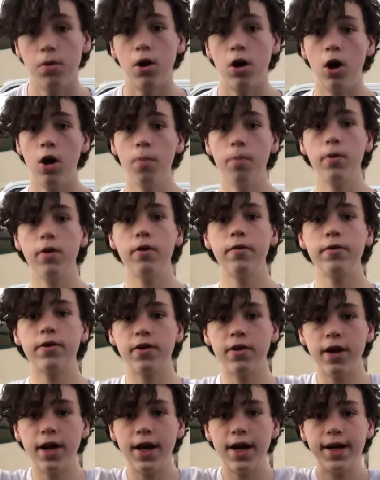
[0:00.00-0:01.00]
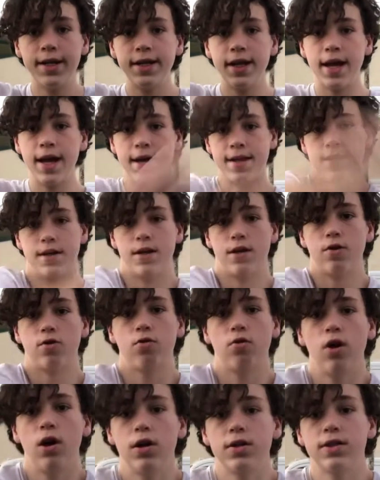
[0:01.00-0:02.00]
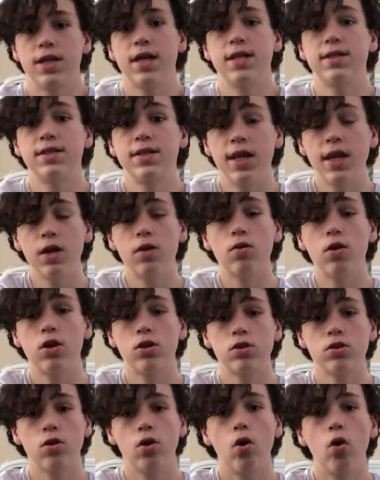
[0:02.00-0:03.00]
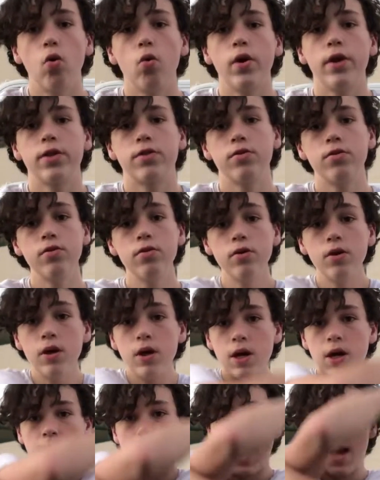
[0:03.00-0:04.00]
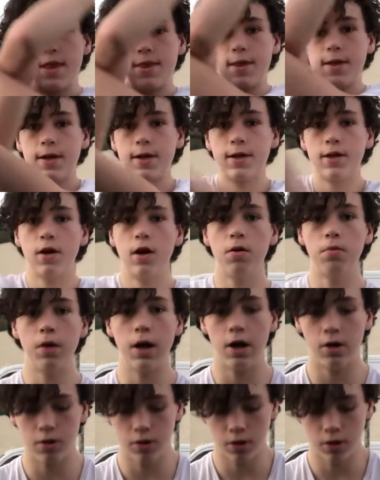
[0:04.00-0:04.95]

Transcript: up over your head and they cross and stay crossed the whole way through and then come out.